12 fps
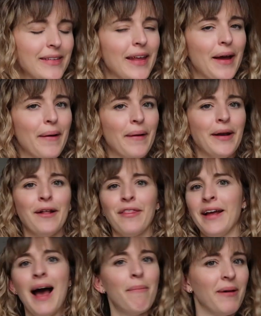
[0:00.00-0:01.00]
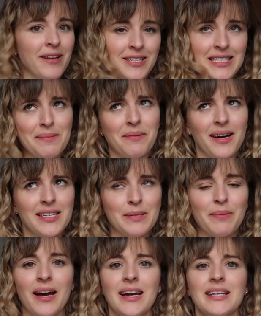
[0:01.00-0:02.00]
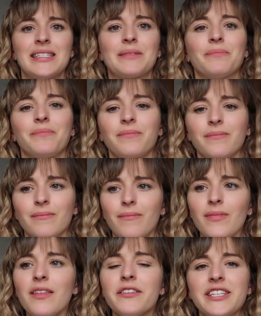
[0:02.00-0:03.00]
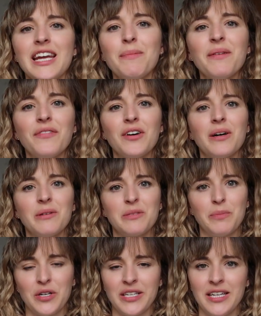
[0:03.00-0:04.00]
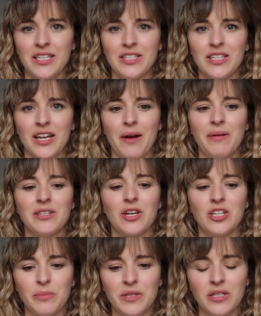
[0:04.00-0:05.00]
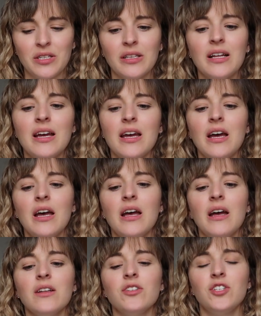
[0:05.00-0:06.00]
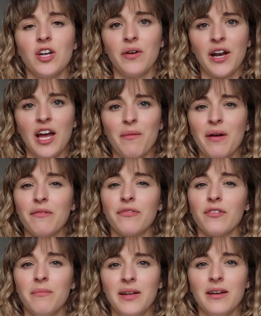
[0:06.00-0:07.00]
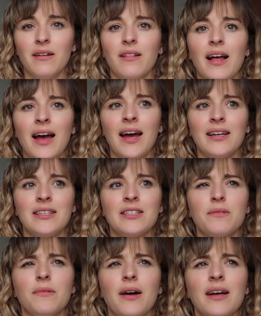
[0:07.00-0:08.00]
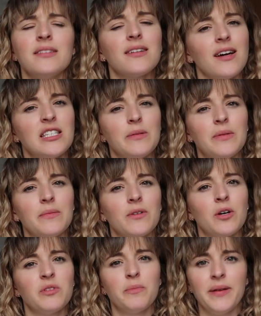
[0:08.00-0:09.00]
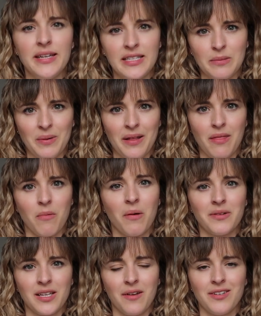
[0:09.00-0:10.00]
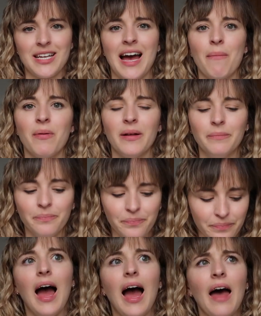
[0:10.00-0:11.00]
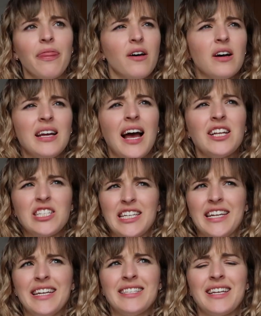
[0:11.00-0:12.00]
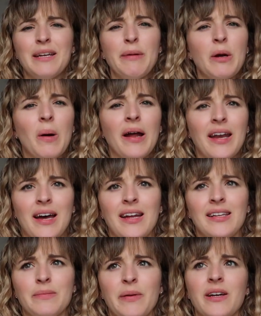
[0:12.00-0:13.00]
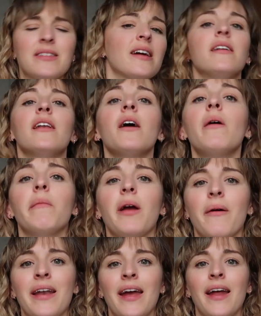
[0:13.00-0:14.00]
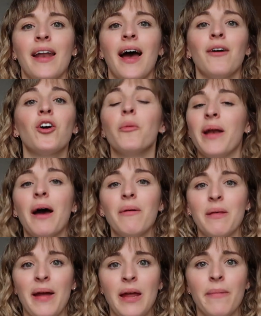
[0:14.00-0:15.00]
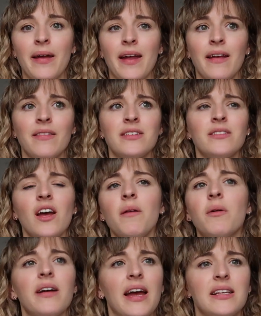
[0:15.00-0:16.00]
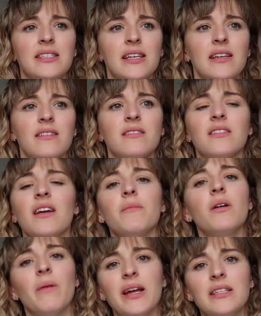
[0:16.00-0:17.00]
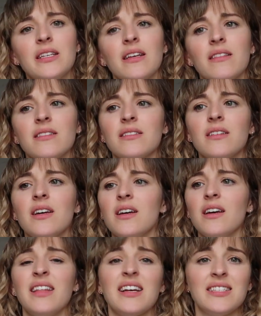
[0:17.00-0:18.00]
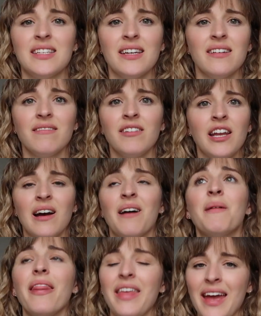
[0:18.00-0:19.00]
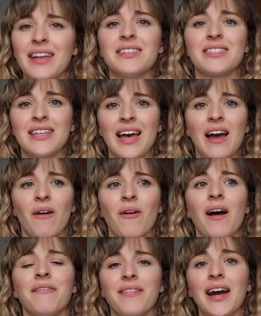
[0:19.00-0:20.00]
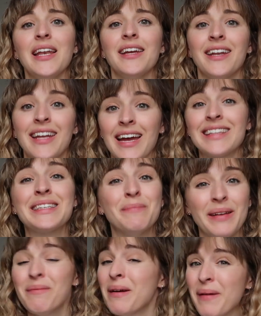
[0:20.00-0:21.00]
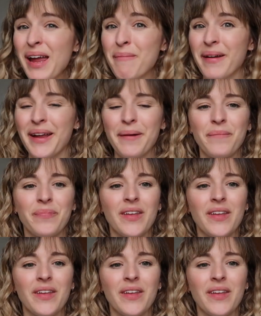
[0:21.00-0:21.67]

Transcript: So nothing happened, surprise, surprise. The day before I was booked in to go into hospital, Joe and I went for a meal and I started to come to peace with what was going to happen. I thought, actually, it's going to be quite nice because I know I'm going in and coming out with a baby. There's no more guessing, there's no more waiting, that's it. You know, I'm at the end now. I'm finally going to get to meet my baby.